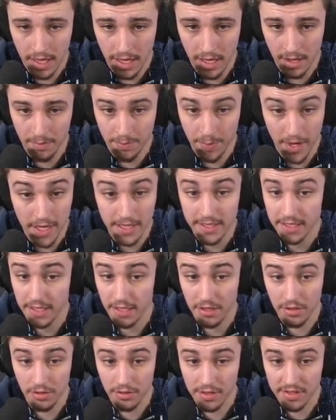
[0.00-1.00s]

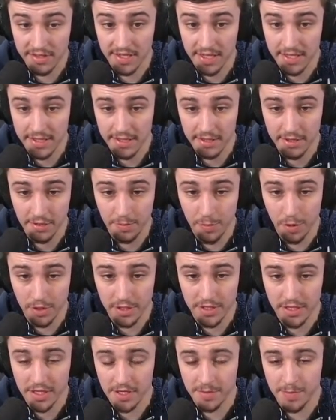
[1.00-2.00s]
Basically, all this is you
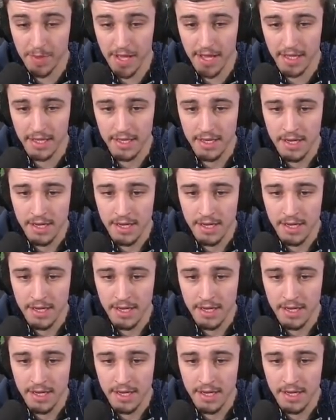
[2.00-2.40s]
push this button,